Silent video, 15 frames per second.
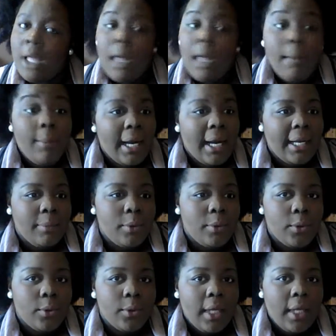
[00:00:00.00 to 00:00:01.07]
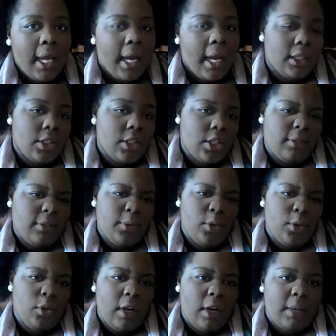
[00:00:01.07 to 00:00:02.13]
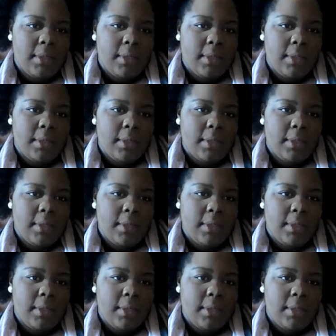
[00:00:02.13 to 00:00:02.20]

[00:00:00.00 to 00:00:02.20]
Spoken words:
pineapple, and just a few grapes